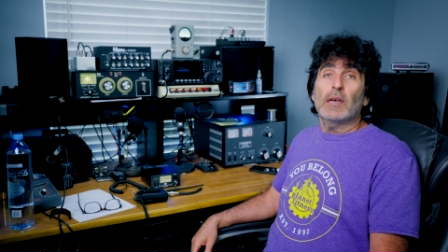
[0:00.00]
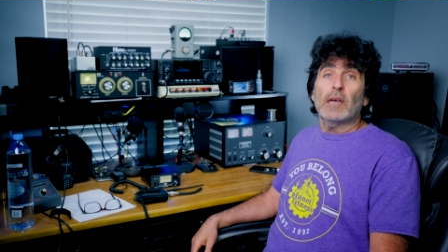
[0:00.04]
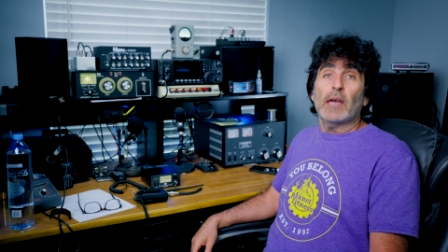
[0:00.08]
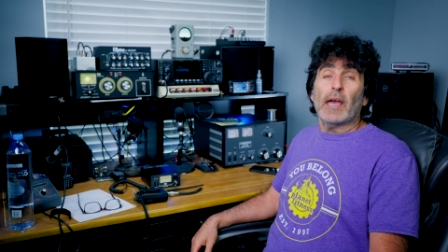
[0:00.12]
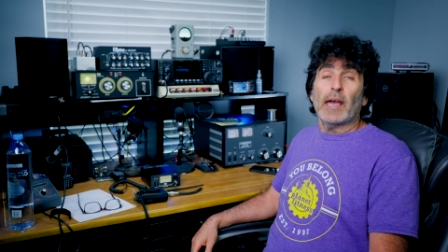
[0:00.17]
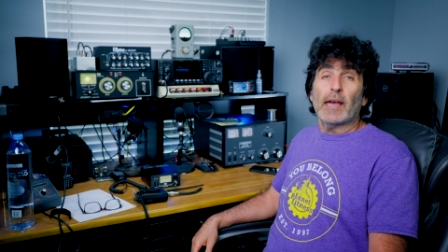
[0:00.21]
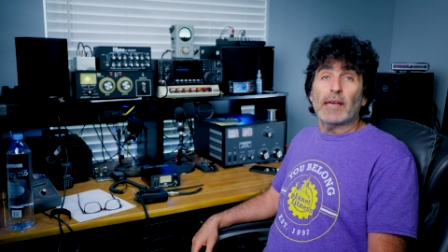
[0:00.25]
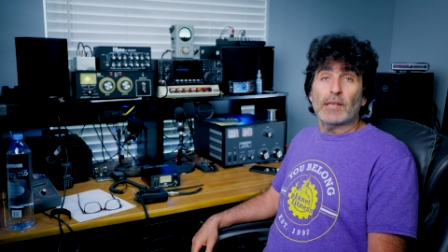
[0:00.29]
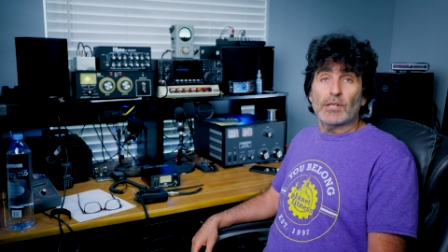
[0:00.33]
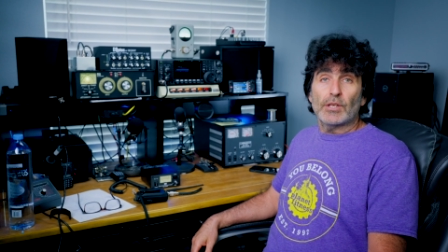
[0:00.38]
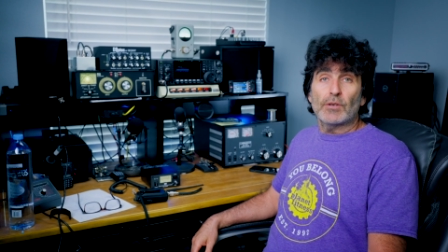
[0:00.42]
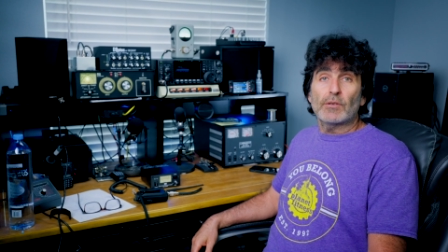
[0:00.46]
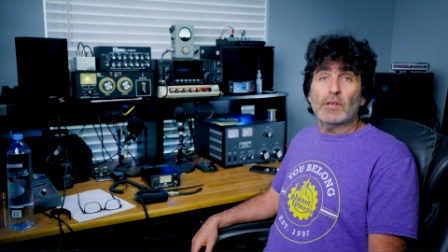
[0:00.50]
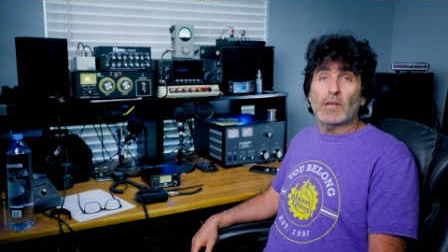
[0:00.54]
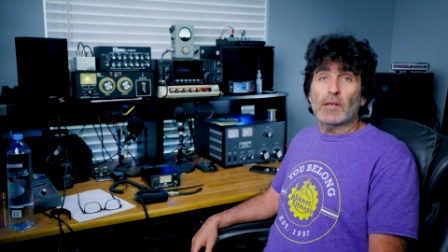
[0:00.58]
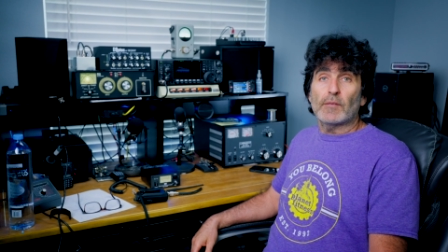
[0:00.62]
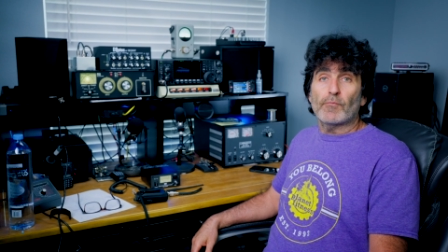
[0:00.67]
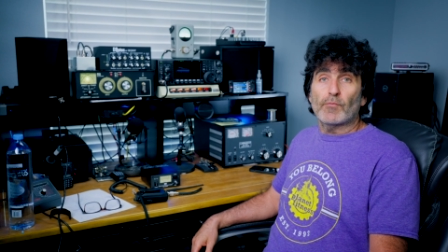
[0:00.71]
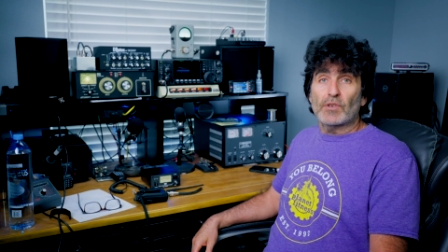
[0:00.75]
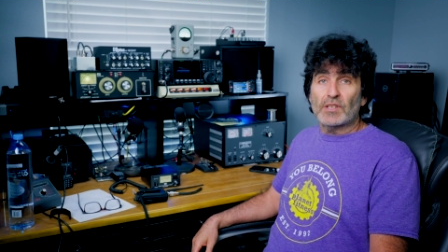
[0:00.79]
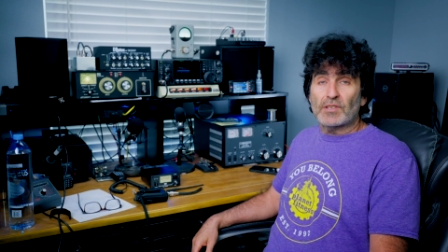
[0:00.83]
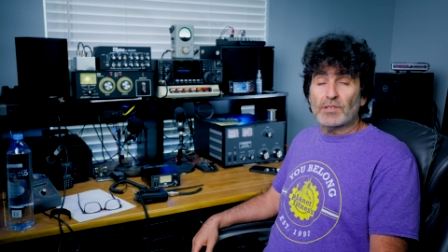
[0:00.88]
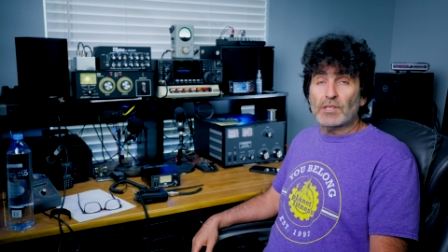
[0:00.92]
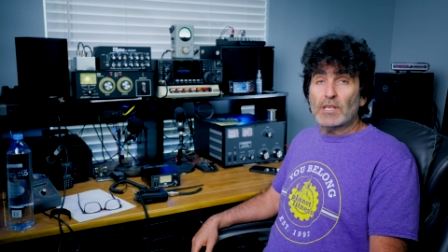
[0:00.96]
and you can
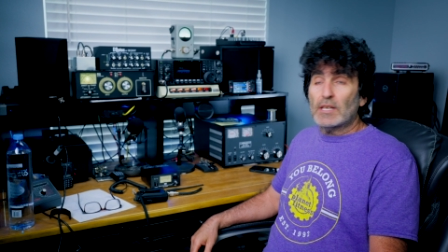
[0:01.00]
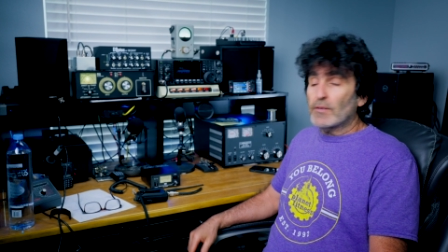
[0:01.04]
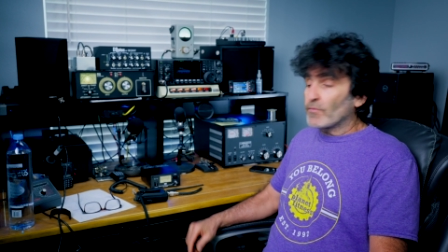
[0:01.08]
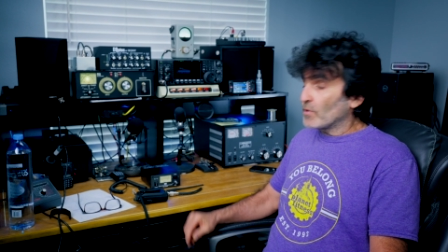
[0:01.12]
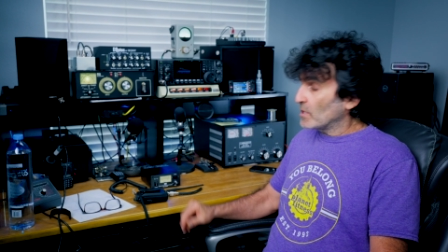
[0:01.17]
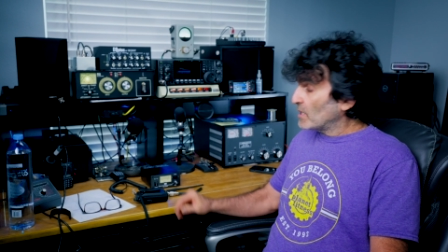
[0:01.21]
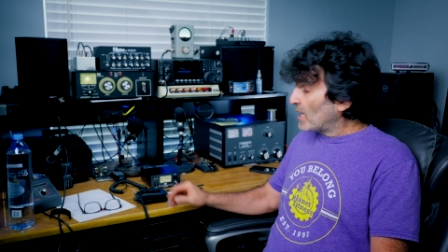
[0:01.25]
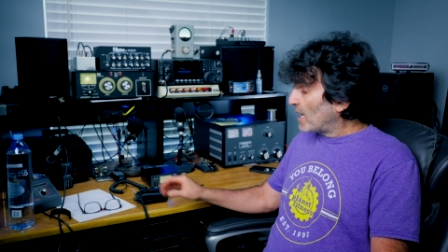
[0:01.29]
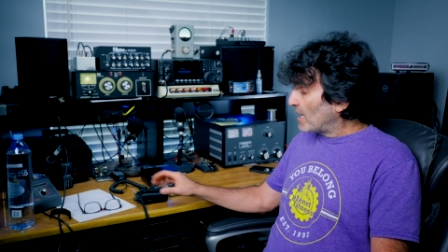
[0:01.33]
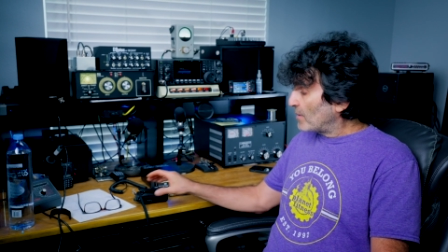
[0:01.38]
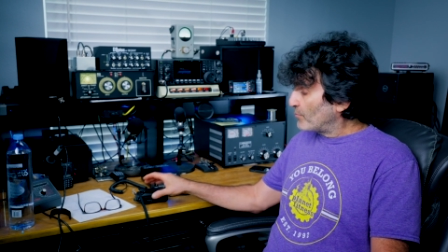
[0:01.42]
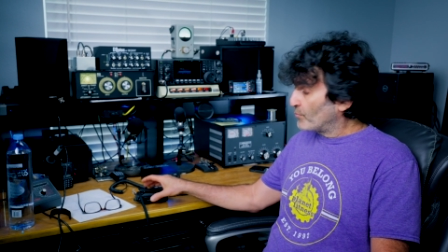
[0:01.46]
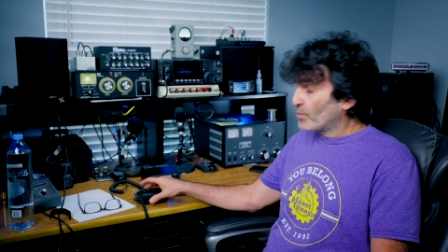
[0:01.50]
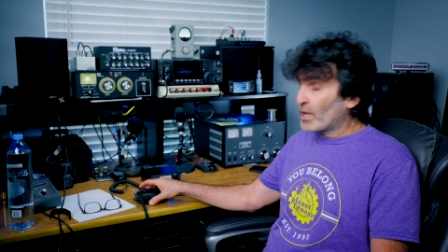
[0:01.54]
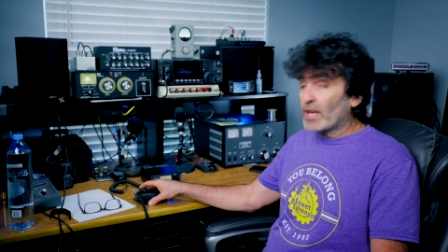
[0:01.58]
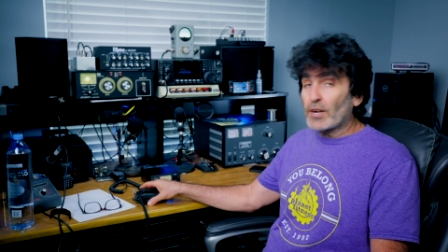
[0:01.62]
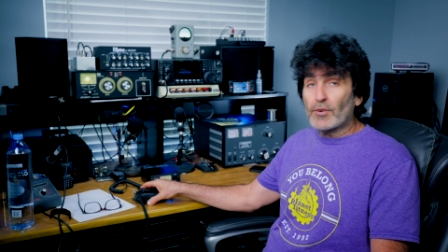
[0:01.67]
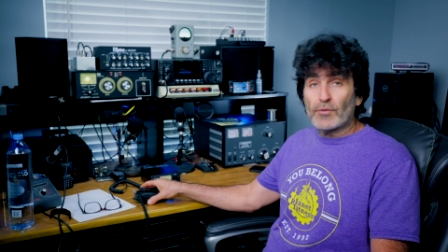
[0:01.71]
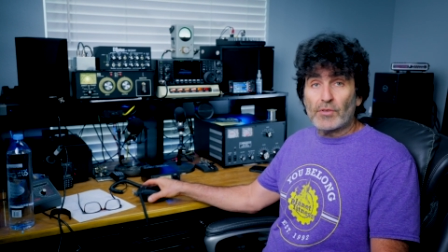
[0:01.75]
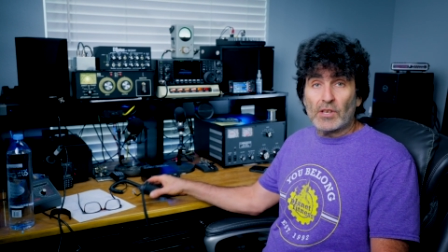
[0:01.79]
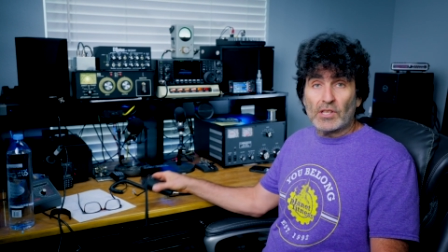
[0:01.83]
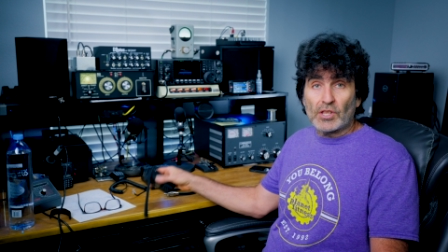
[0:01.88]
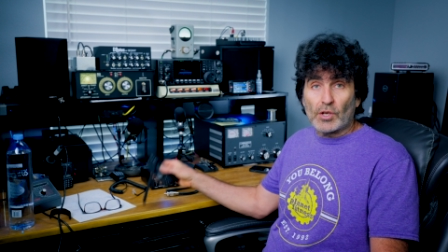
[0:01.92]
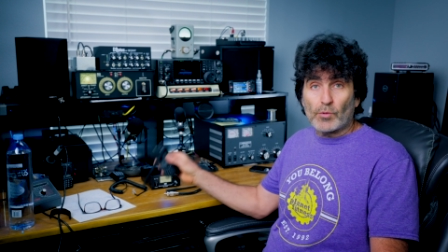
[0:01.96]
receive a lot
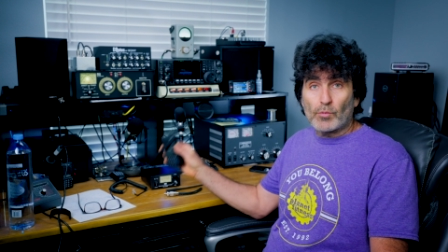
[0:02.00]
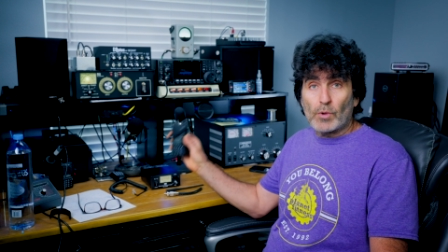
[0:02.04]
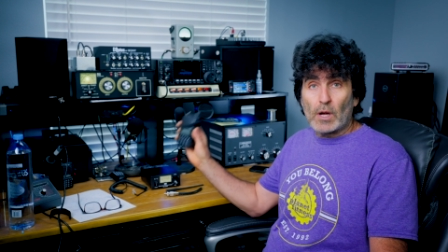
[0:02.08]
better than the